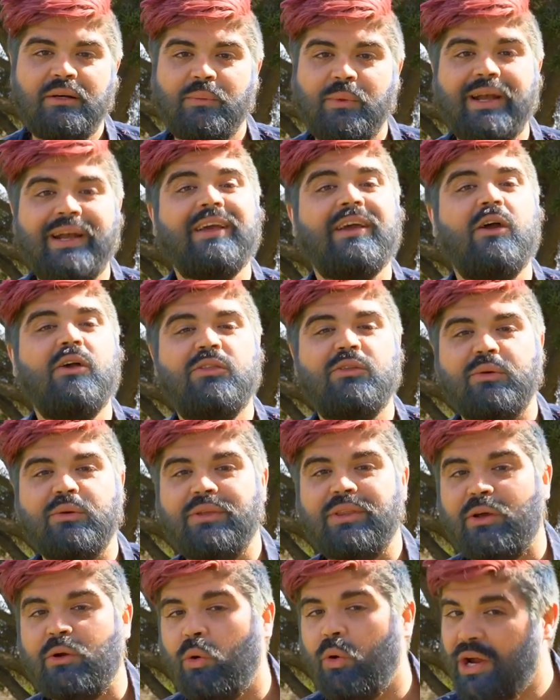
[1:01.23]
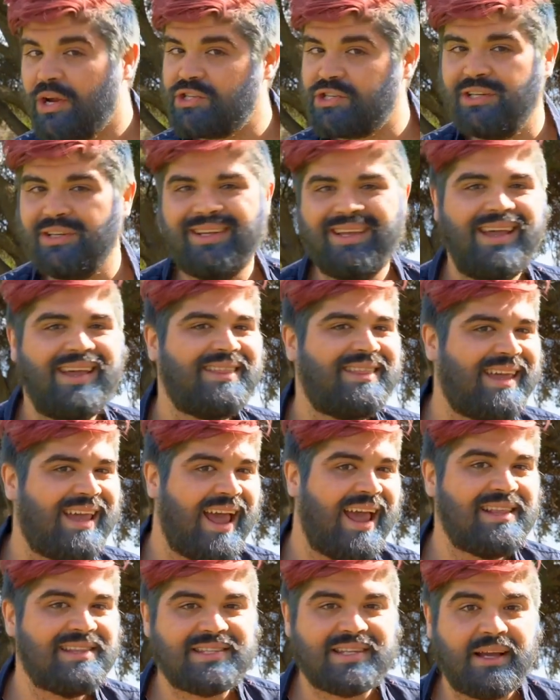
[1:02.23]
We're gonna go through the question, the
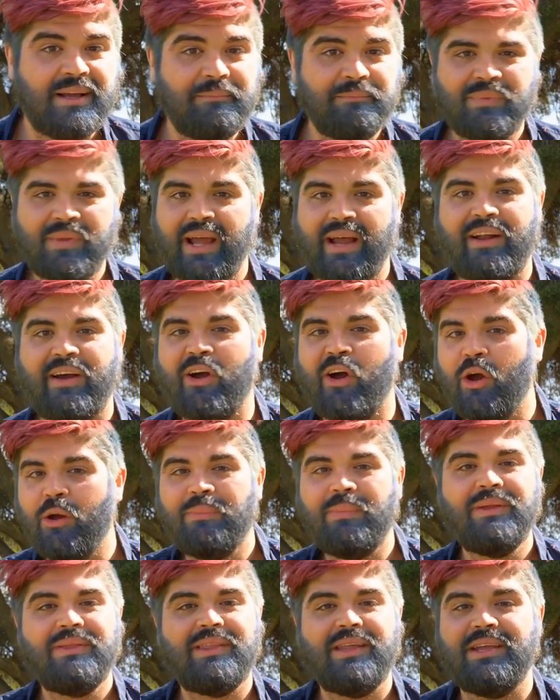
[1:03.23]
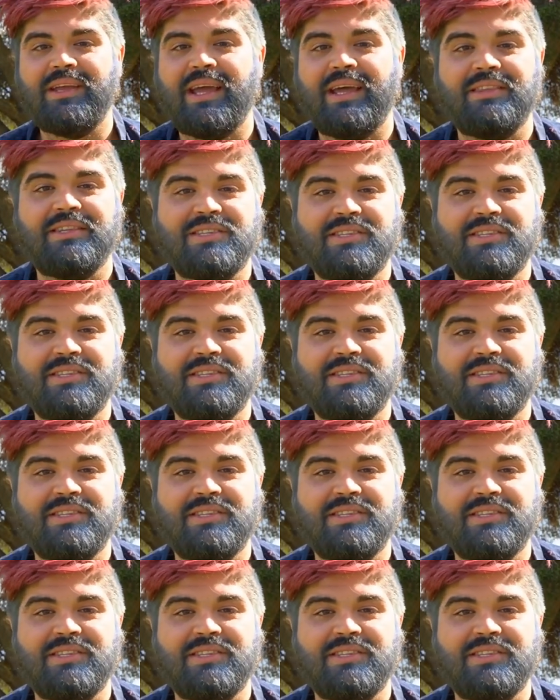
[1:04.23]
answer, and I hope that you get